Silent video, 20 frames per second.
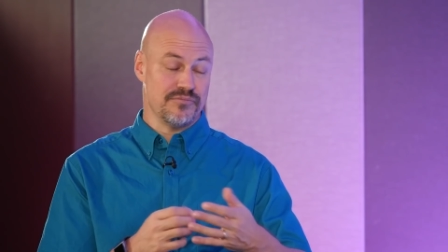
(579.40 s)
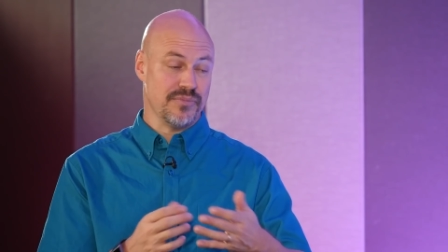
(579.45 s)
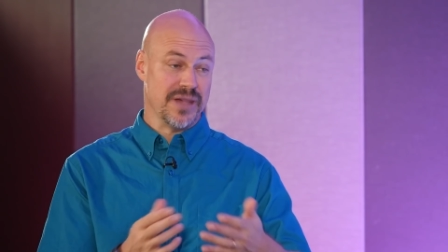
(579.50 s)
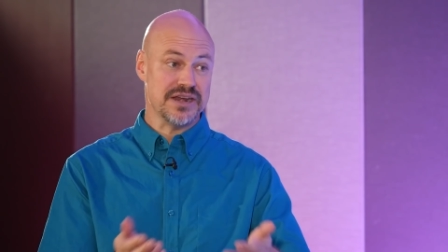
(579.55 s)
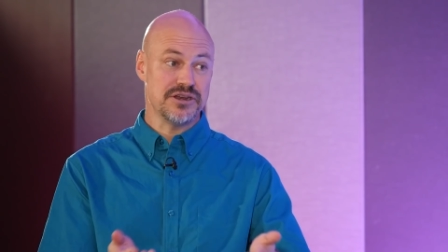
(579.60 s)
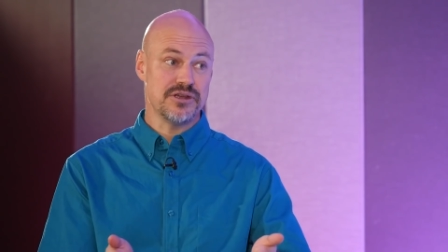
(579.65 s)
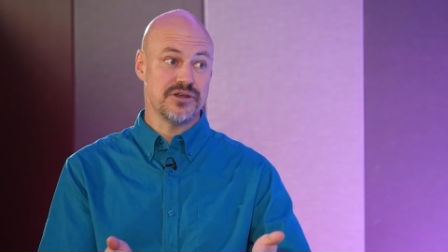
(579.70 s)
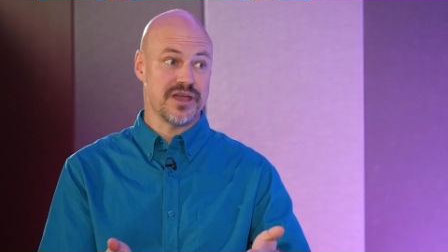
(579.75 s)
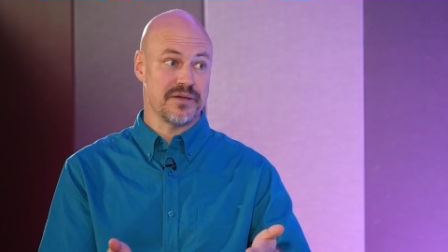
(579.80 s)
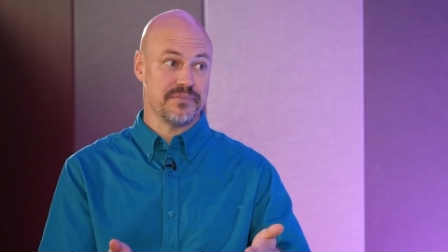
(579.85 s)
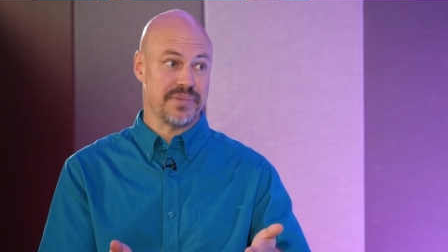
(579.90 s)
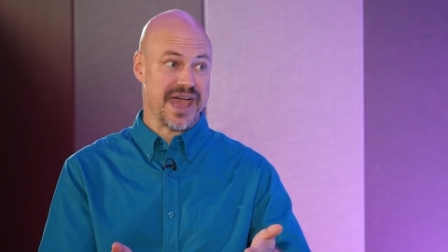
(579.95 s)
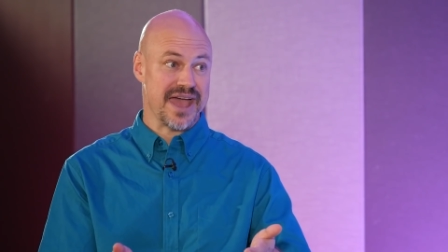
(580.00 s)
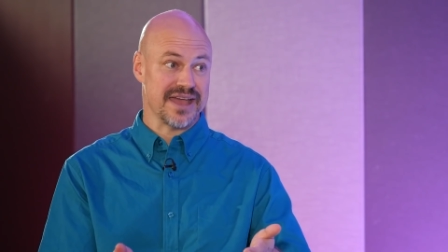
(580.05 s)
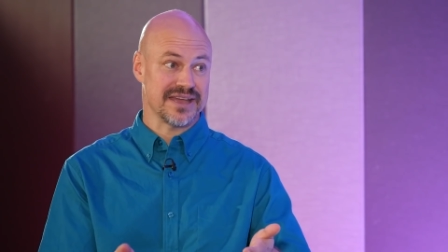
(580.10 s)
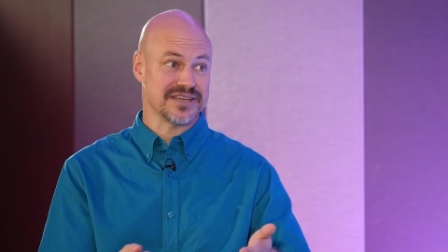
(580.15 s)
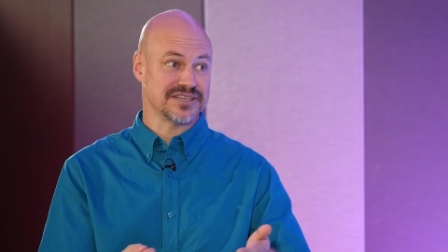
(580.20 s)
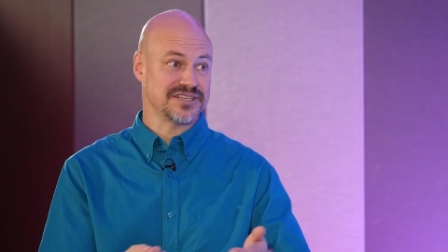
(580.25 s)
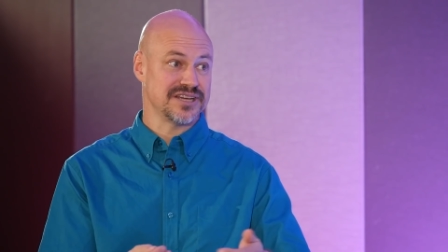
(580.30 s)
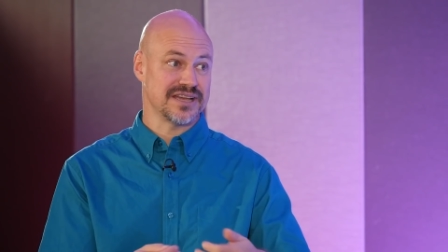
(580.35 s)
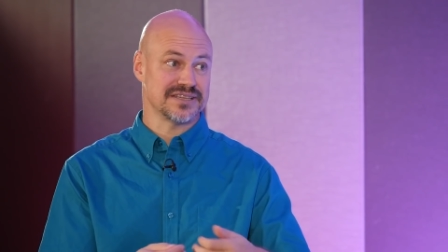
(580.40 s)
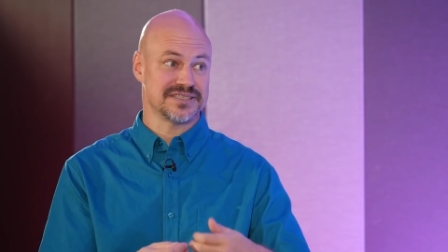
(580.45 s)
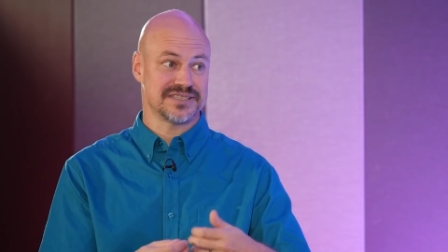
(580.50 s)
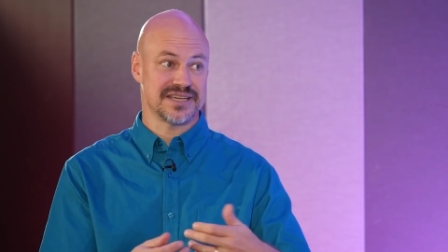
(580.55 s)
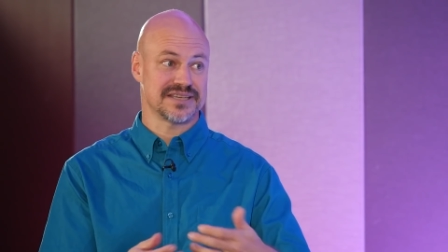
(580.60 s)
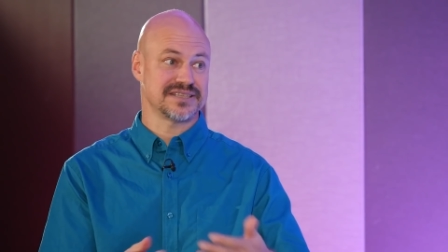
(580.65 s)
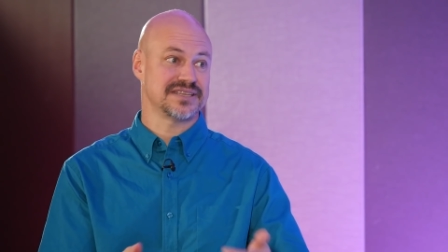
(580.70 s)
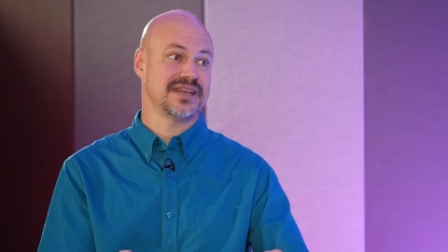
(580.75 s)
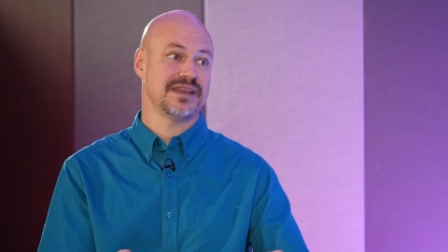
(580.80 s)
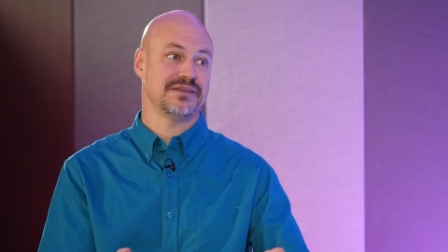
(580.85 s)
my NuGet package has
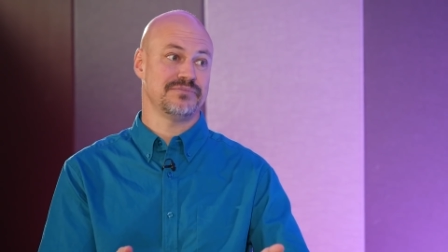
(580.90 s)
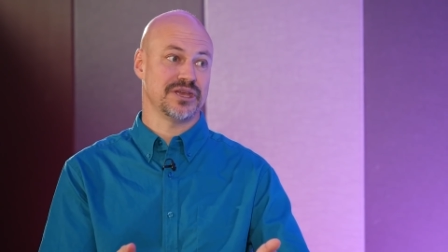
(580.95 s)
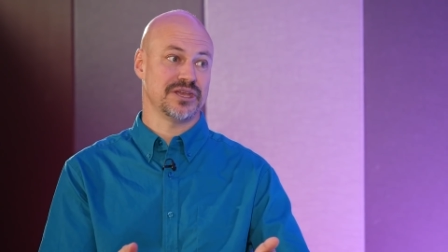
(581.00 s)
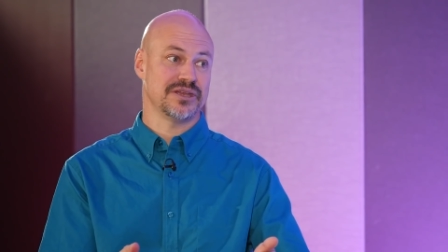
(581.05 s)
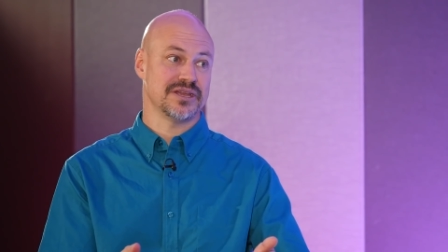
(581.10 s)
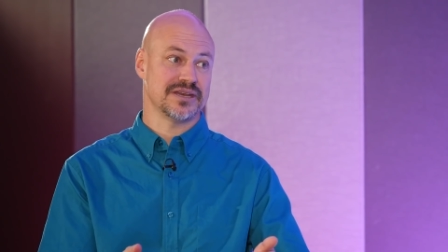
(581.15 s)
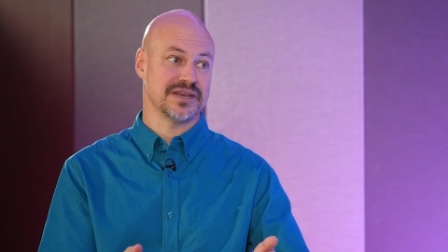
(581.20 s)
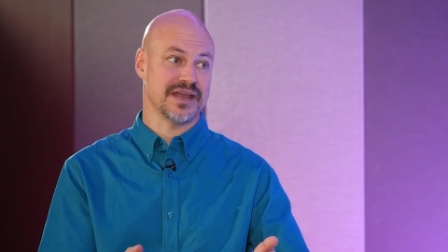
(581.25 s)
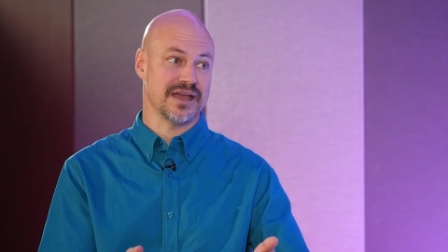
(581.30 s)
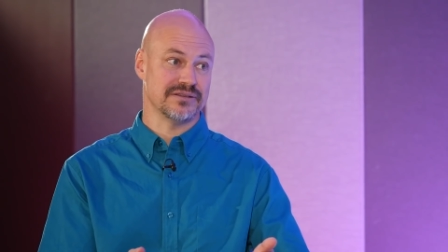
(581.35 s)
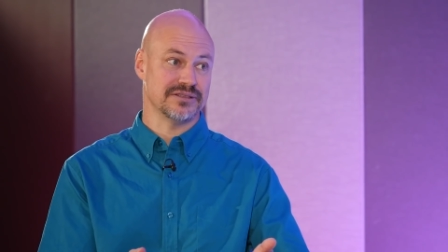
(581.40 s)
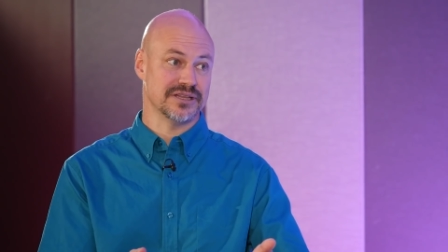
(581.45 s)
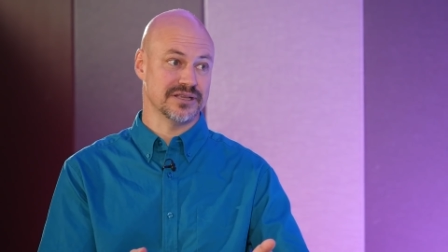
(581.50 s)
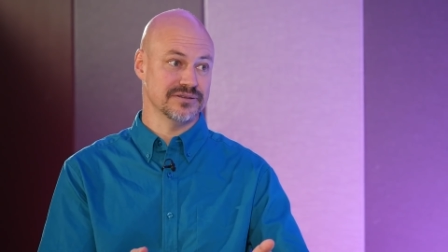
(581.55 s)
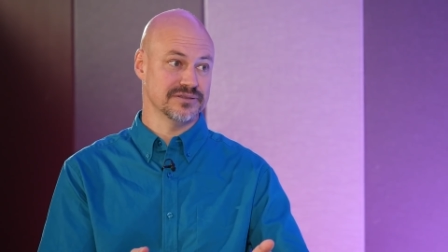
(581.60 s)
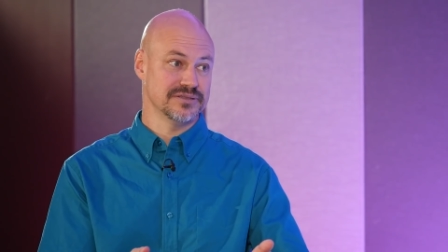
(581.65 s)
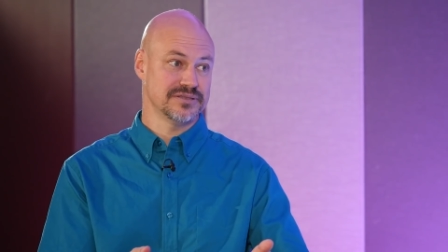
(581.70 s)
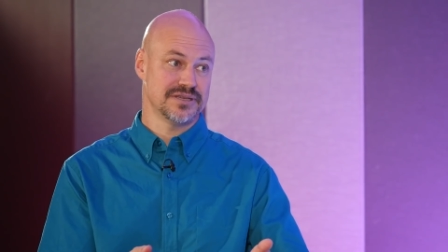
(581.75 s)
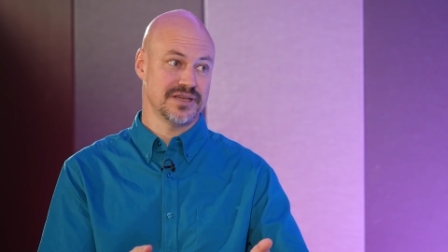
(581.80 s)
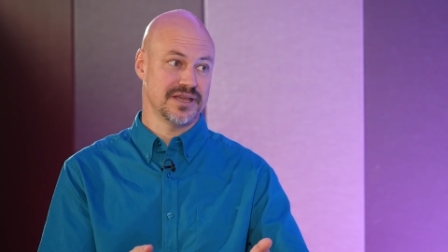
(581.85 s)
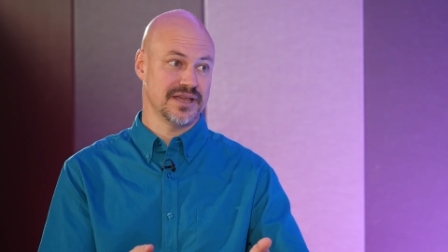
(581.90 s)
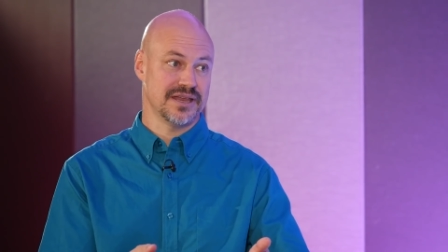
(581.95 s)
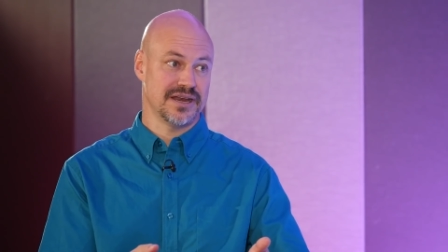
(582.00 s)
16 million downloads,